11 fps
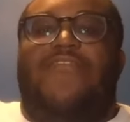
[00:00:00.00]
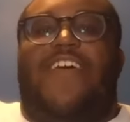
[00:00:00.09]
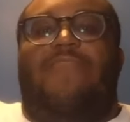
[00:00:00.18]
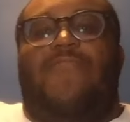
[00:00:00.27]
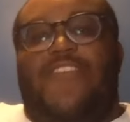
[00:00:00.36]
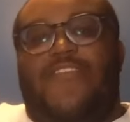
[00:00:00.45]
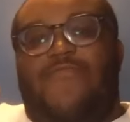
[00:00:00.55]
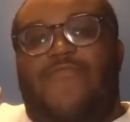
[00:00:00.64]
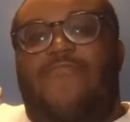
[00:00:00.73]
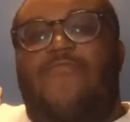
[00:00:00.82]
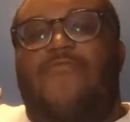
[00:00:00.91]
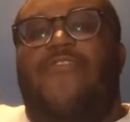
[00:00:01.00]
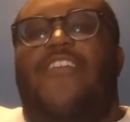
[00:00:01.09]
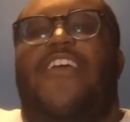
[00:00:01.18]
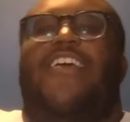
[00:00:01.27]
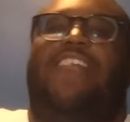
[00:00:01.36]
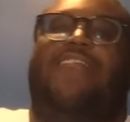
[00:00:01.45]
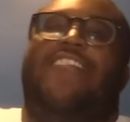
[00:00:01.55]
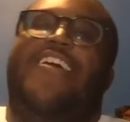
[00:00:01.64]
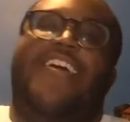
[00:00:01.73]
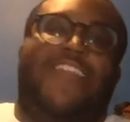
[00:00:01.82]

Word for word: Japanese report in